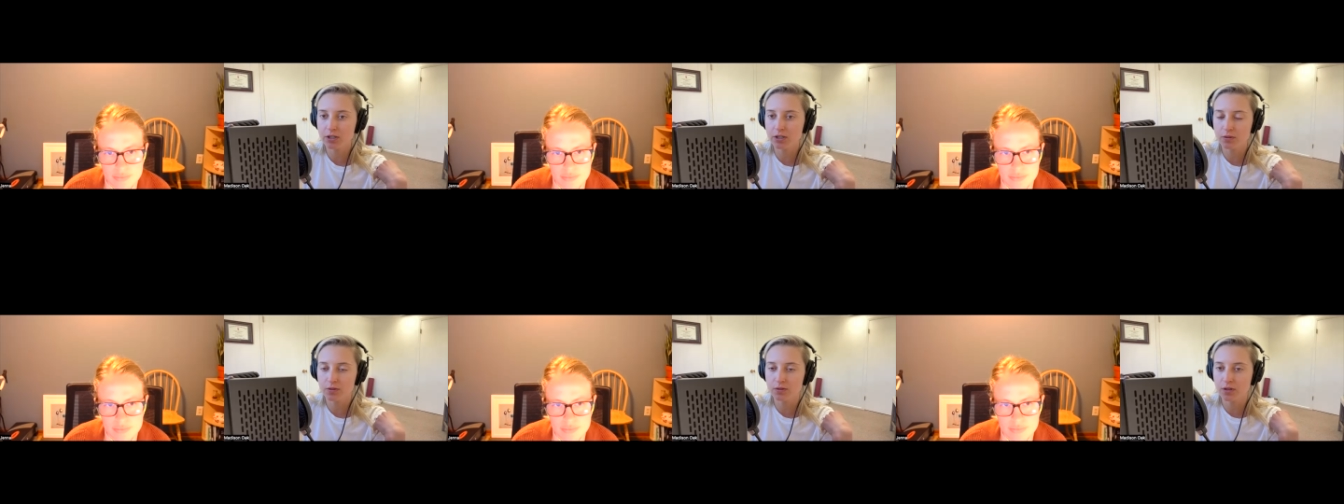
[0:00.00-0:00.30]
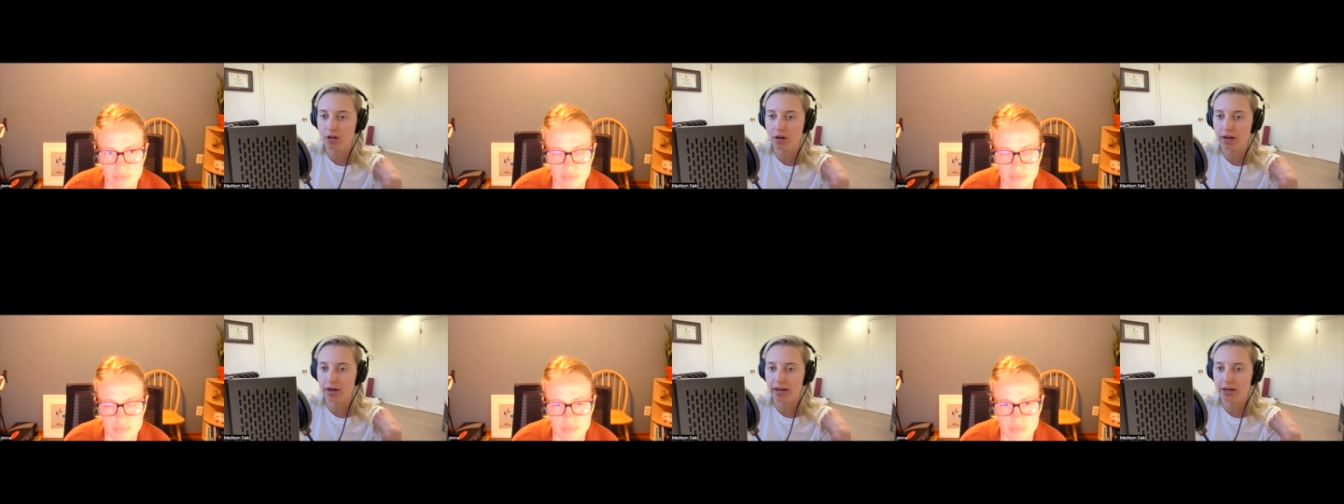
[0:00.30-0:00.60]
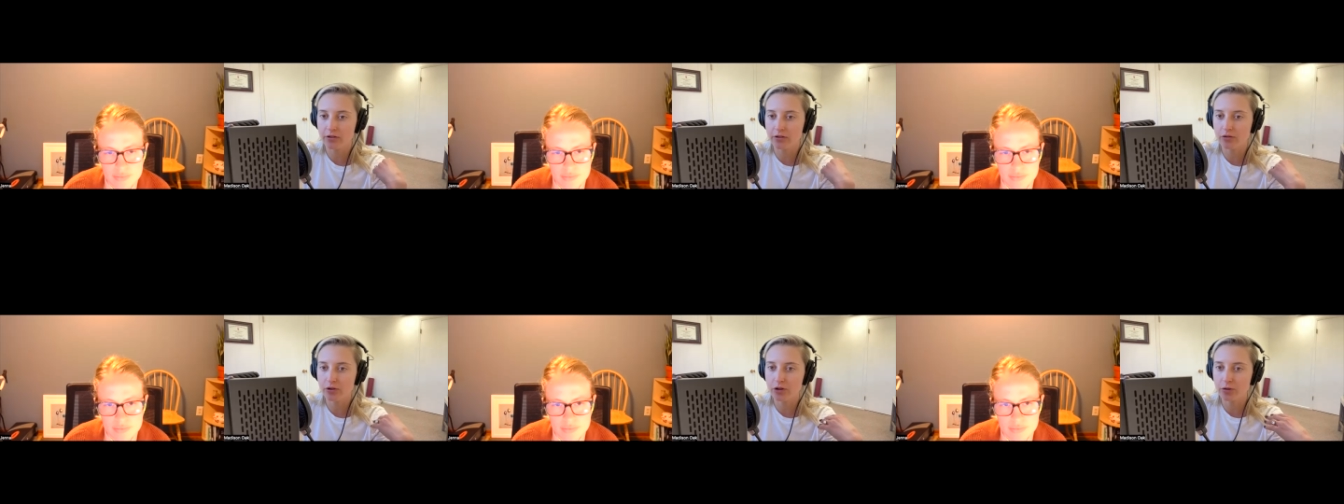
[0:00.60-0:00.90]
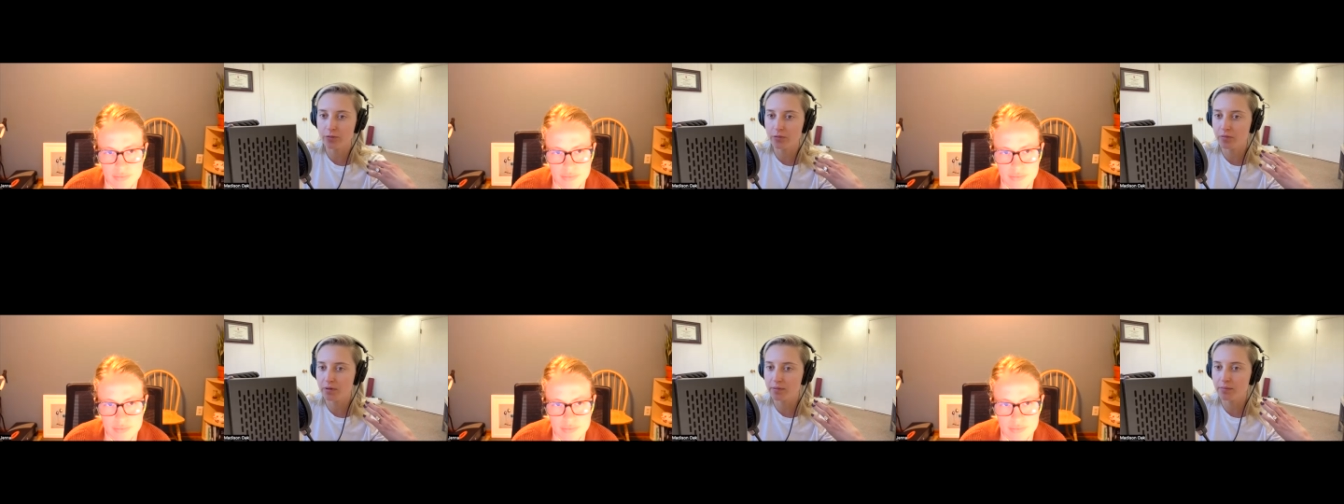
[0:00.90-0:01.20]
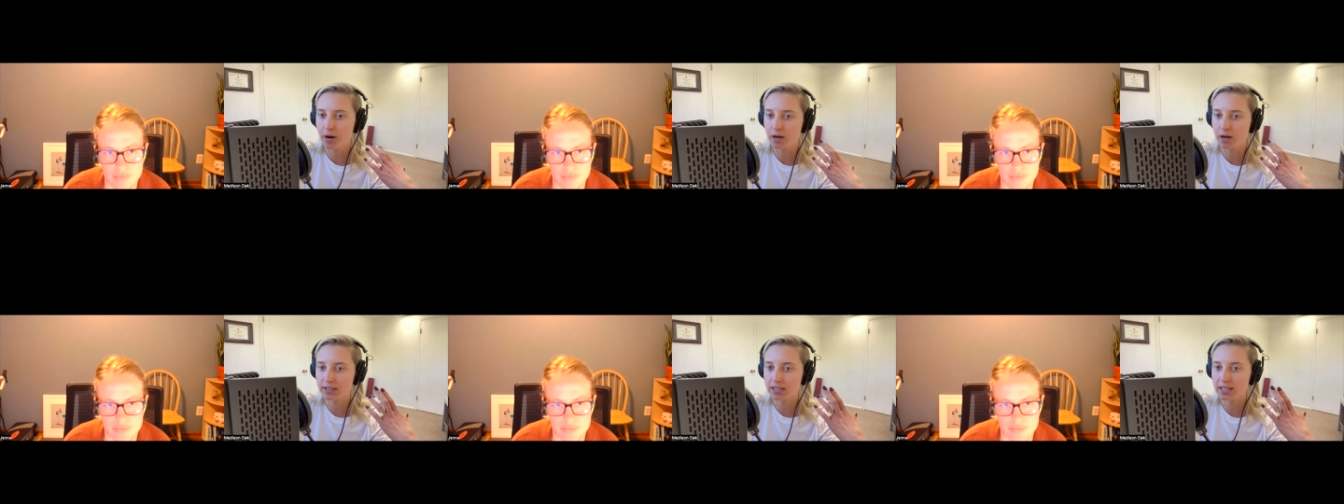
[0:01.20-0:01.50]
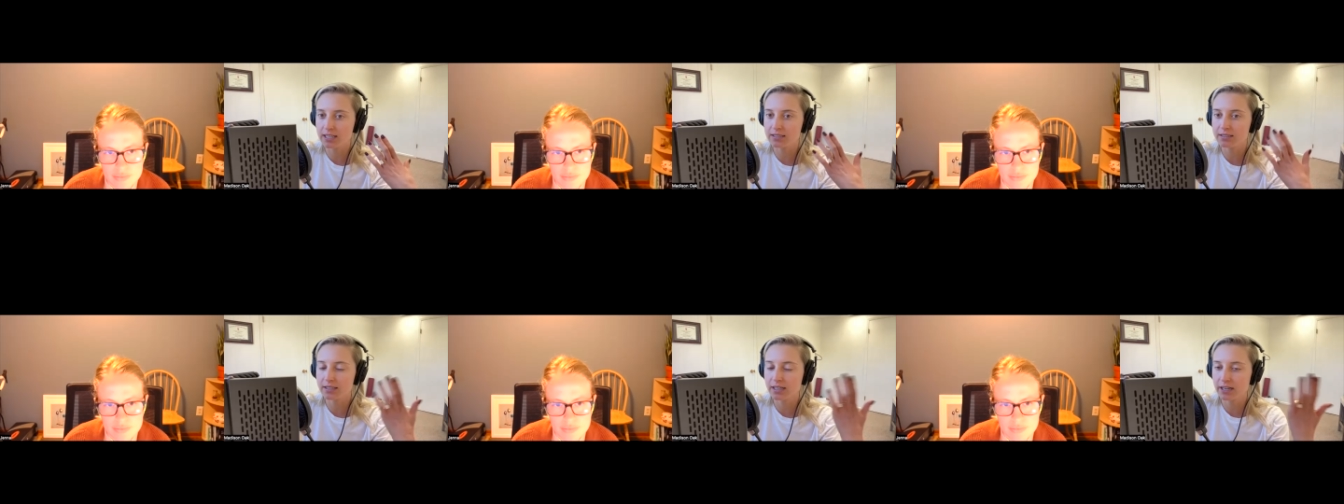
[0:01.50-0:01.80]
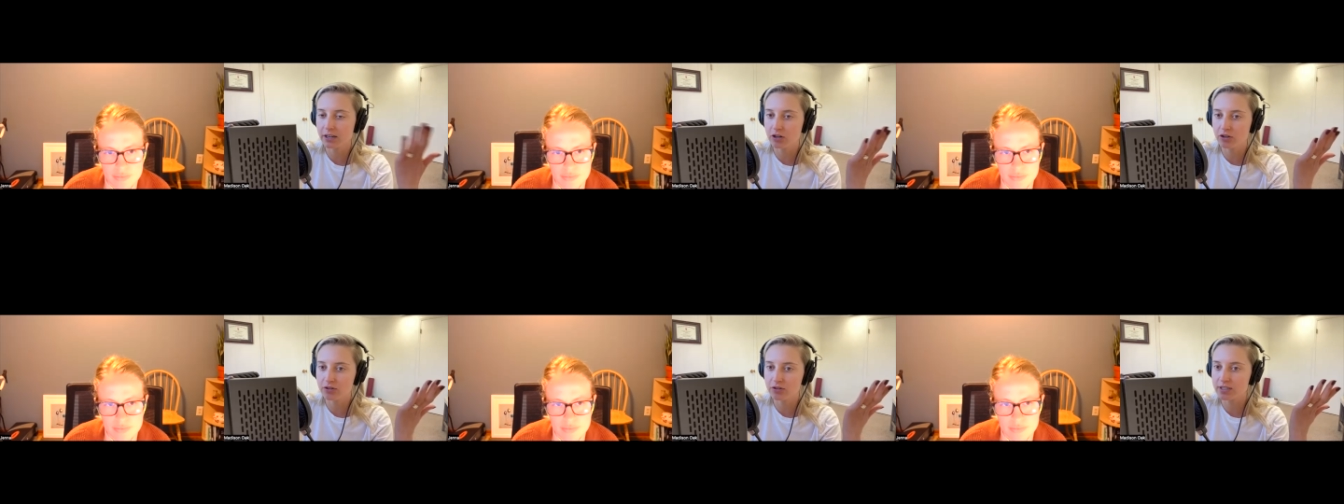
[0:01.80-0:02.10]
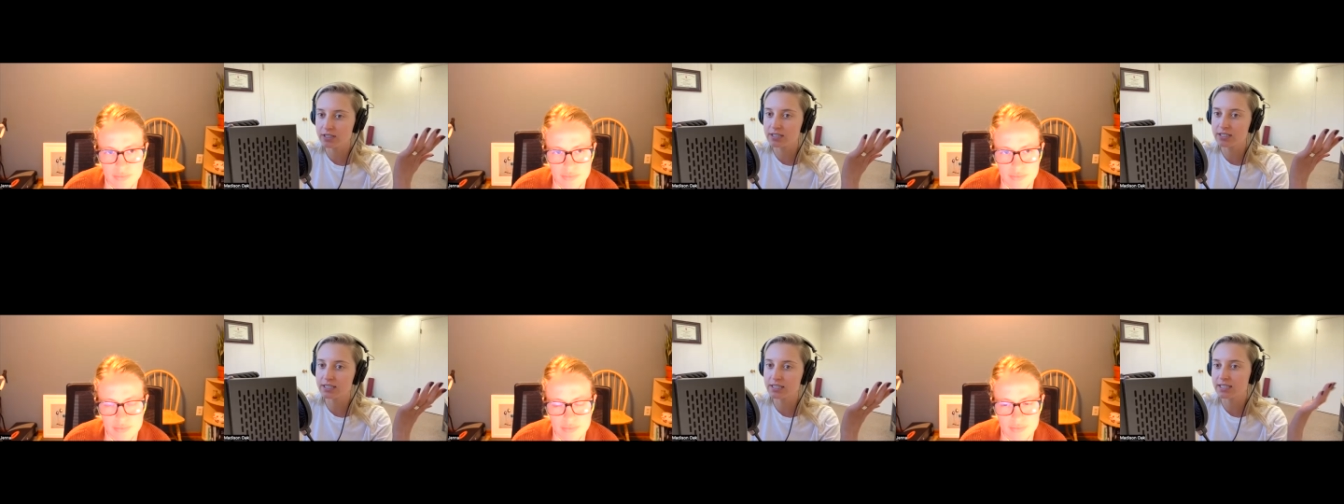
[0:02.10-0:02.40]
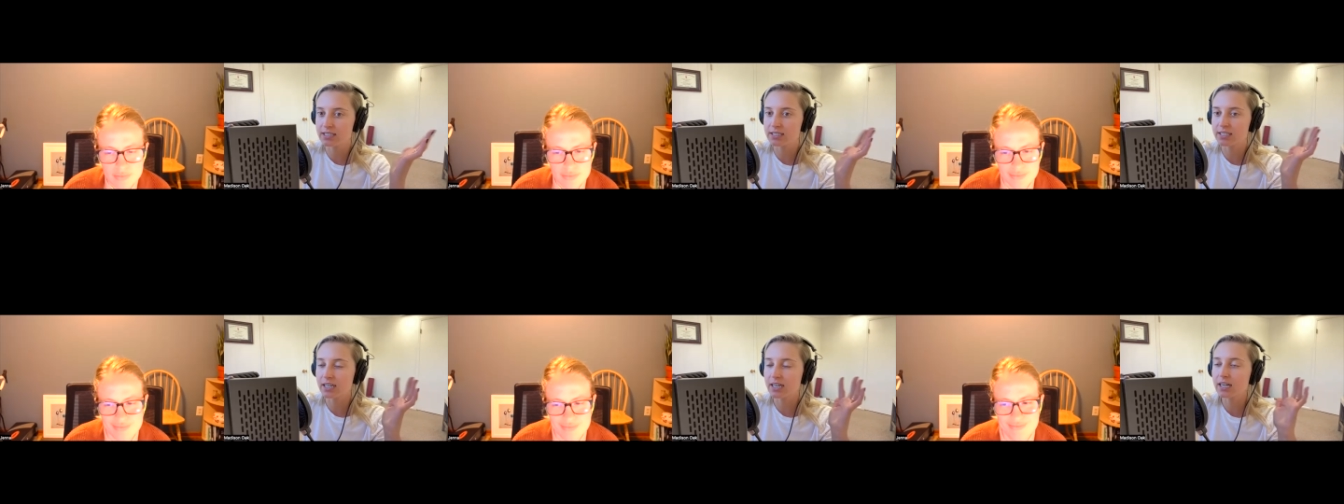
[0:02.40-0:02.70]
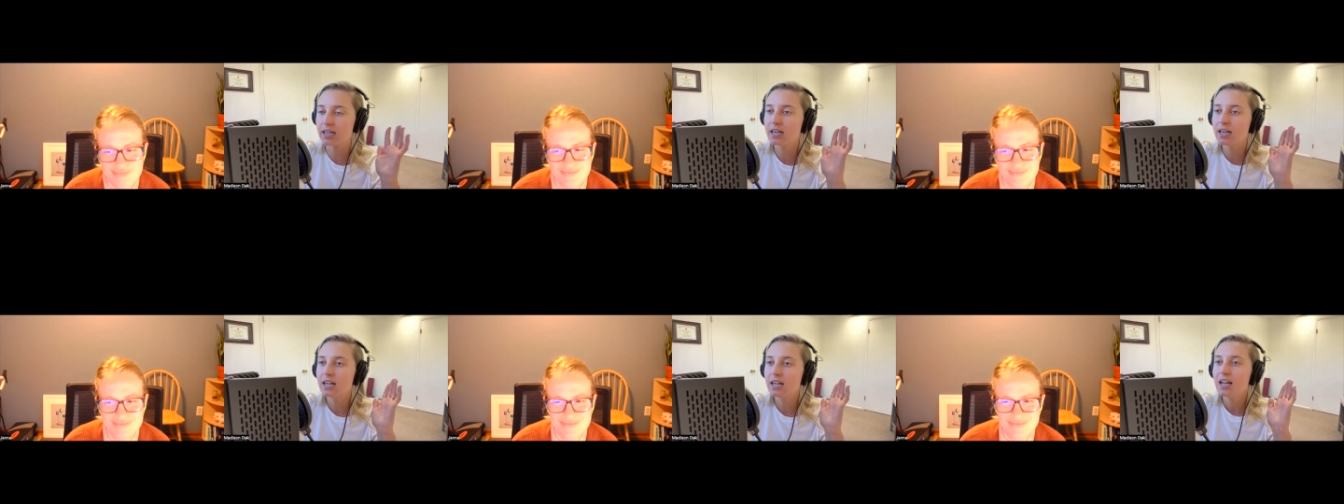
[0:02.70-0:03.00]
This was on an Andrew Huberman podcast that I heard the statistic.